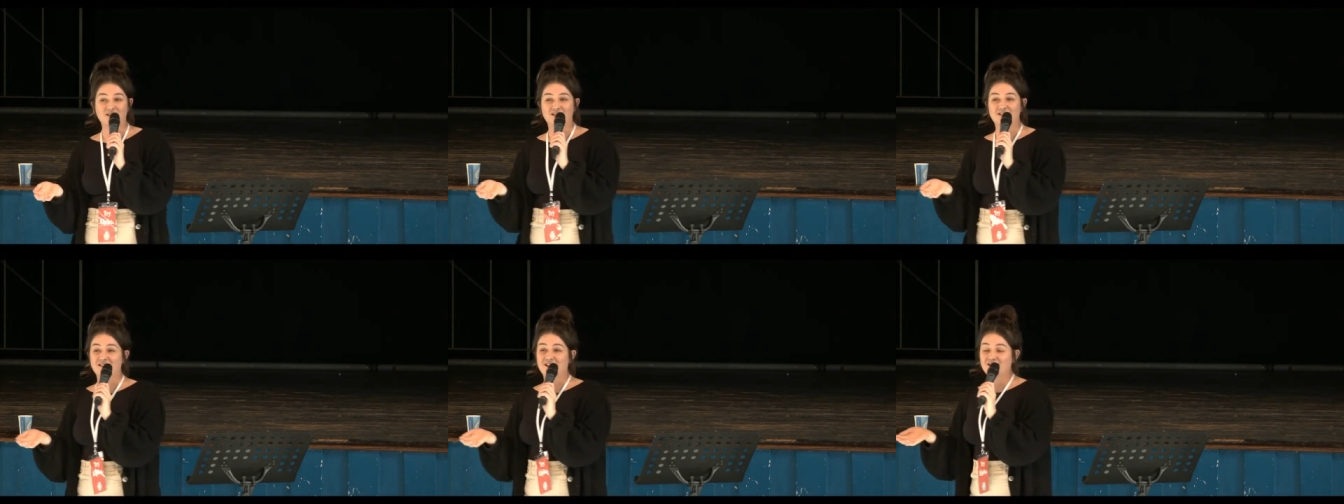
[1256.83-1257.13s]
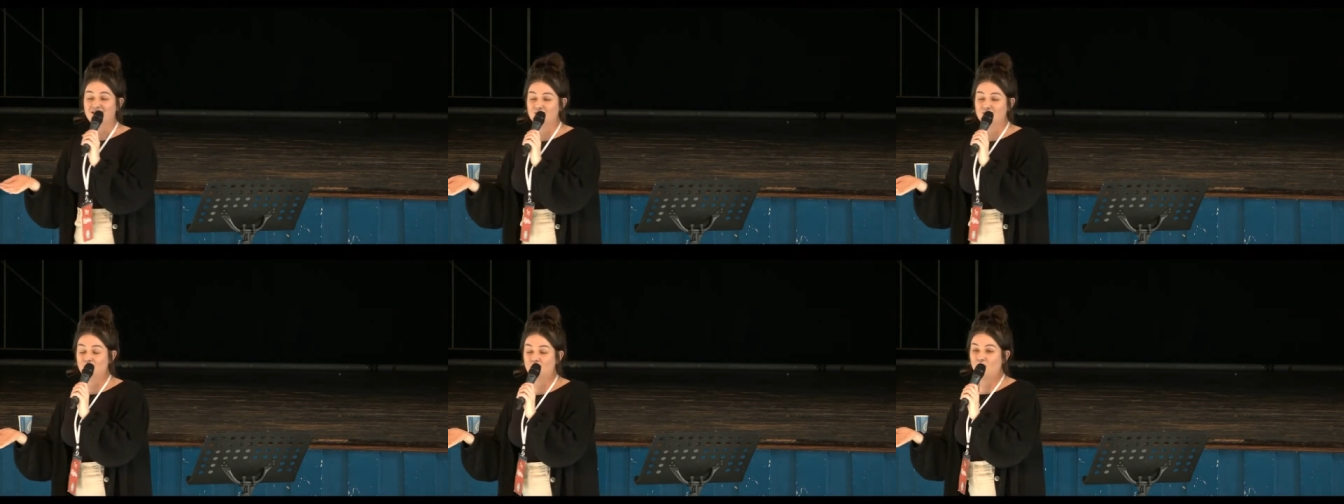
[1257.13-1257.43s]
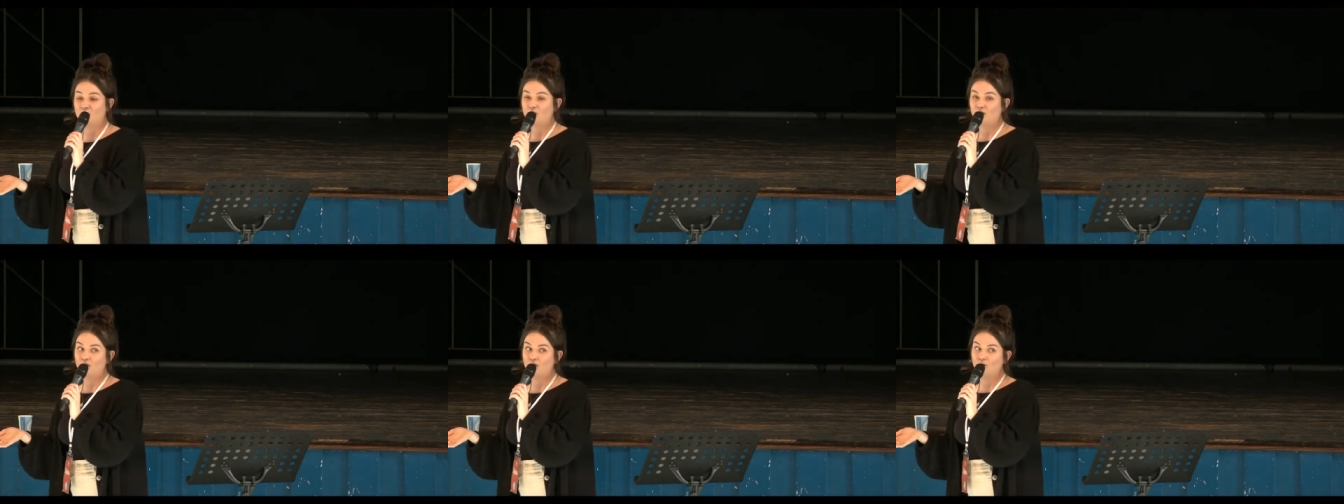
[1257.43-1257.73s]
and that's
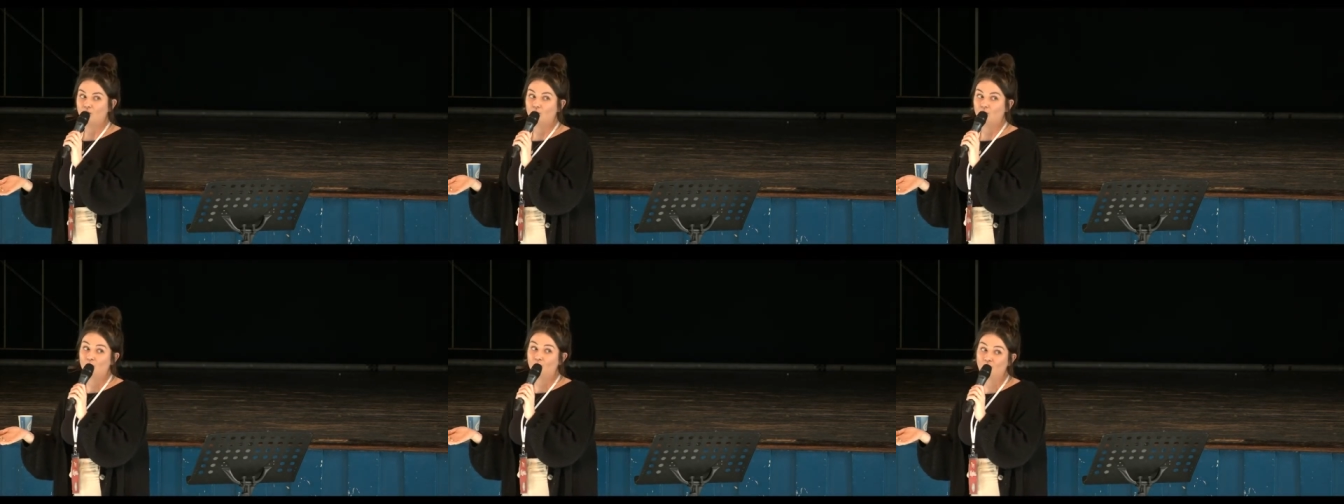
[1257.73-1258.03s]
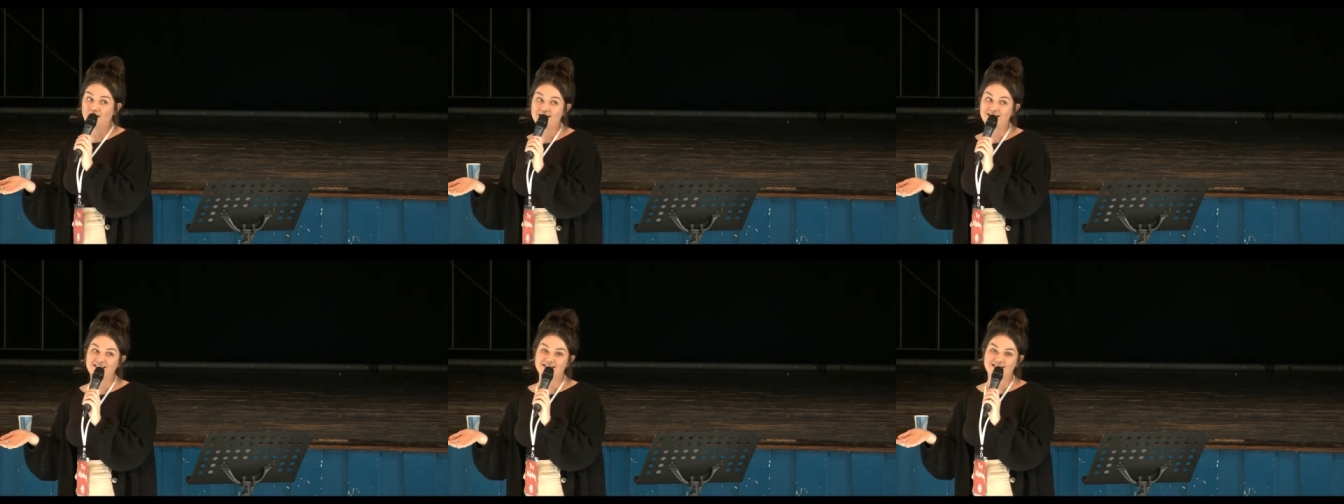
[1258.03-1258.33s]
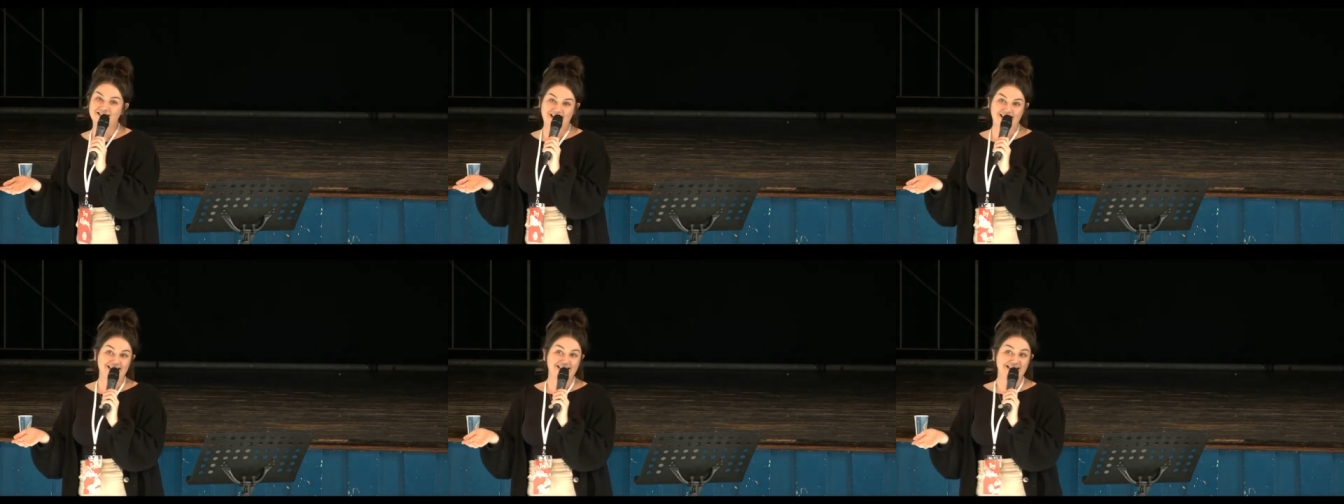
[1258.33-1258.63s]
not always
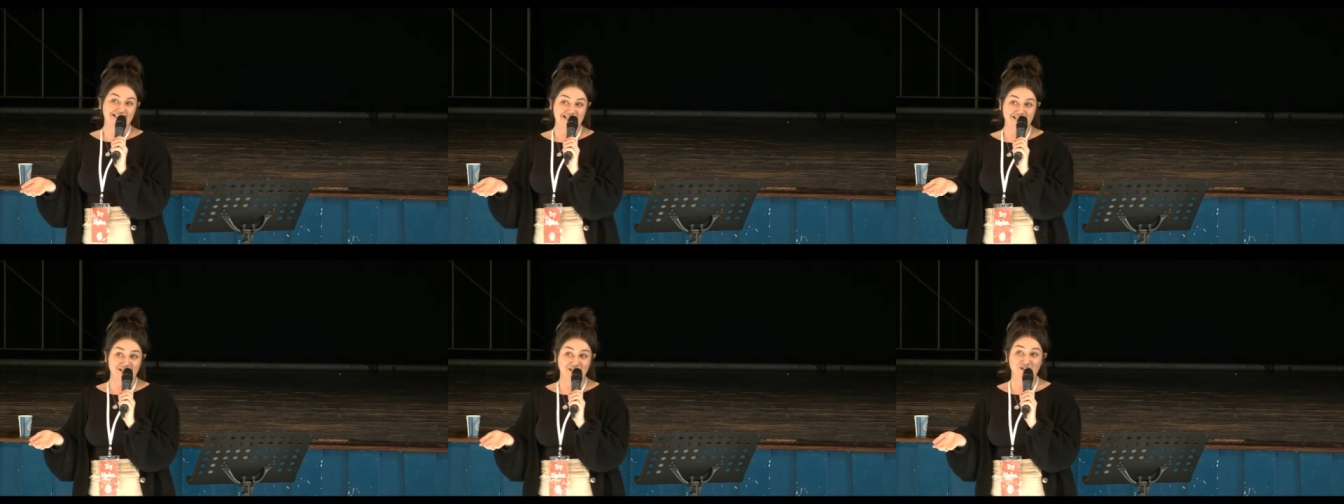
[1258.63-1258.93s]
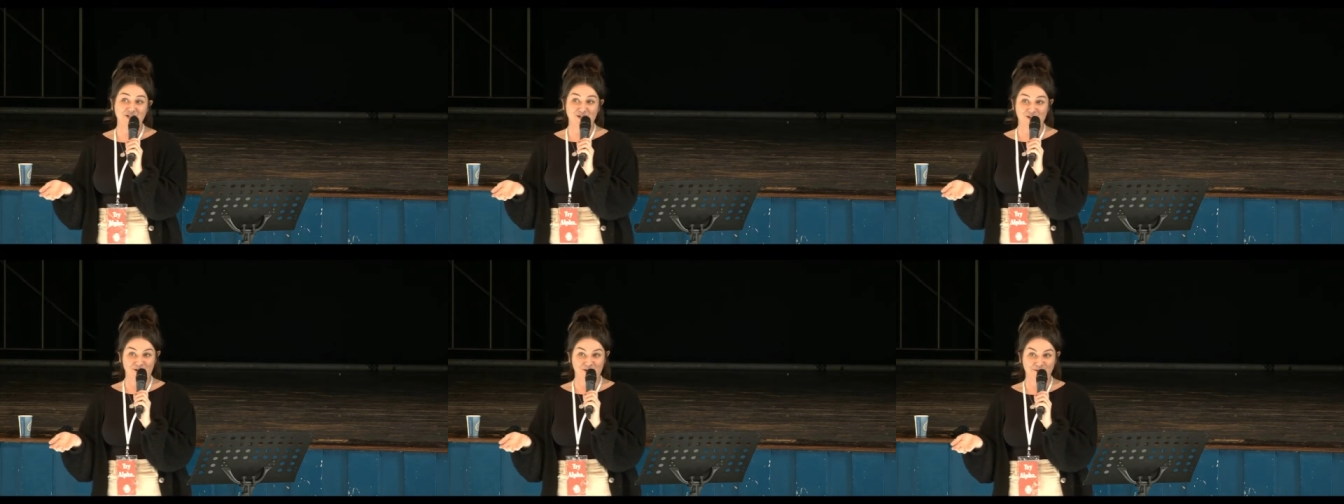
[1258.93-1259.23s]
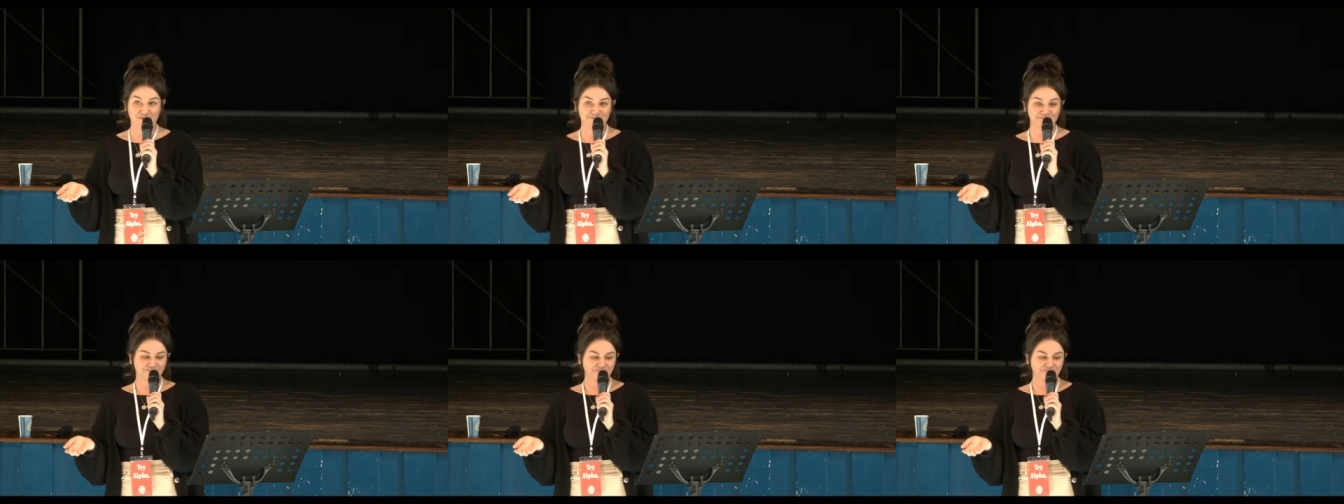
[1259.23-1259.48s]
that easy to do.